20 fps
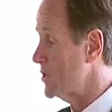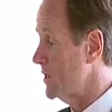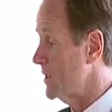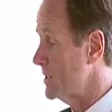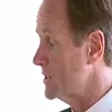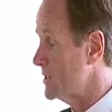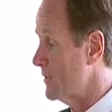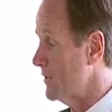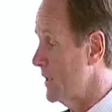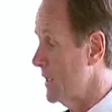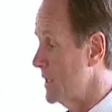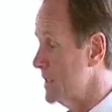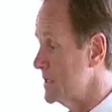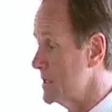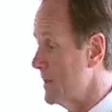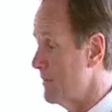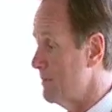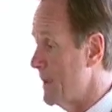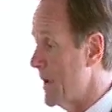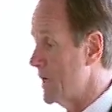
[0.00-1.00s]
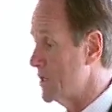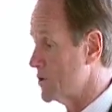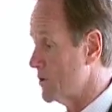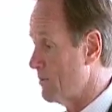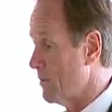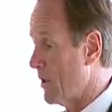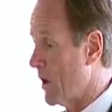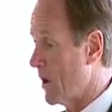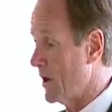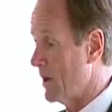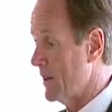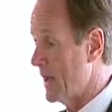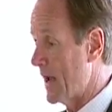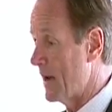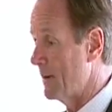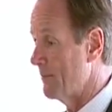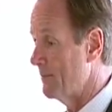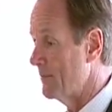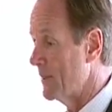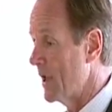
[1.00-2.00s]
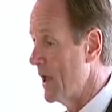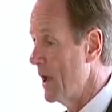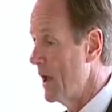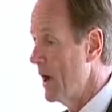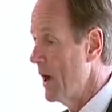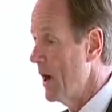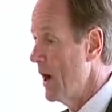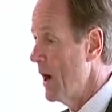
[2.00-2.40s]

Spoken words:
preparation is a major part of that.